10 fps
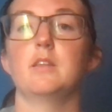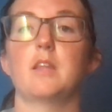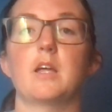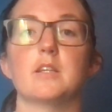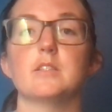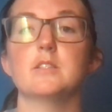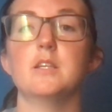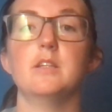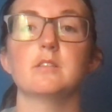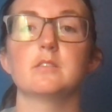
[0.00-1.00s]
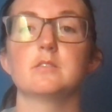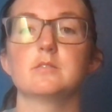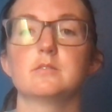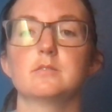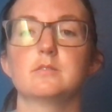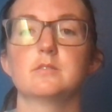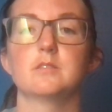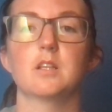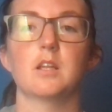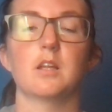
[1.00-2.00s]
that is it,
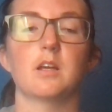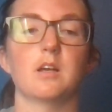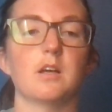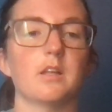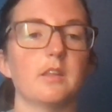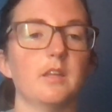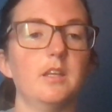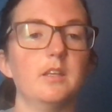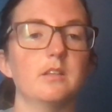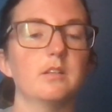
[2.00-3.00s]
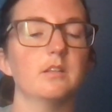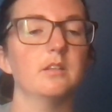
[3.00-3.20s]
I think.